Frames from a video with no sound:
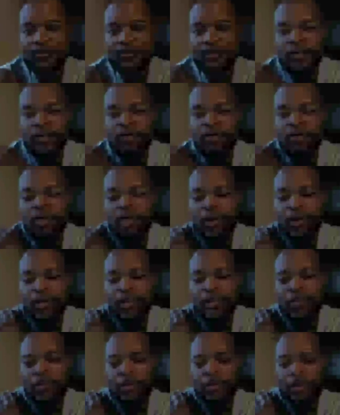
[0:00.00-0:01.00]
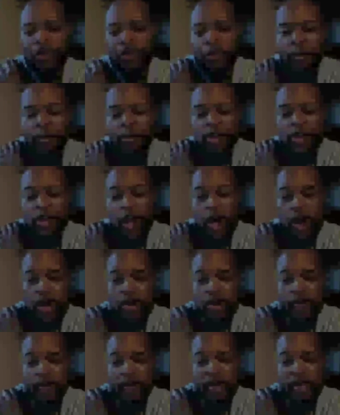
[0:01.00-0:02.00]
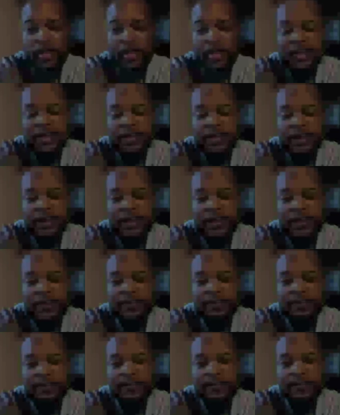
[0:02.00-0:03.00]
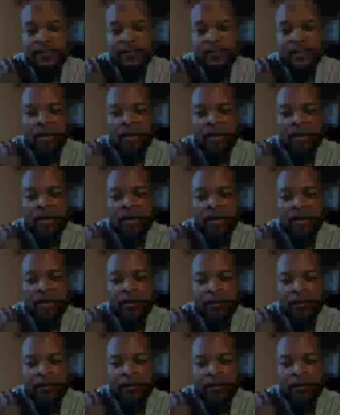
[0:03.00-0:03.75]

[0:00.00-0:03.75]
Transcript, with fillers: I remember the things we talk, talked about this week. Um,